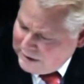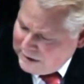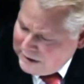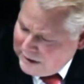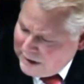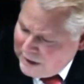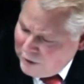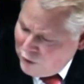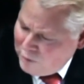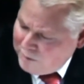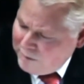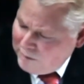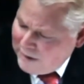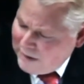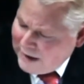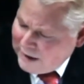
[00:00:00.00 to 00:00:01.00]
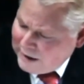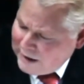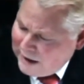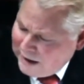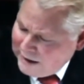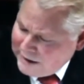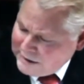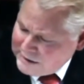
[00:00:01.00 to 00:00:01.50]
And I hope my
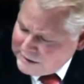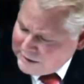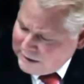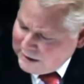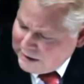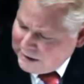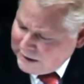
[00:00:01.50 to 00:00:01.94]
colleagues uh,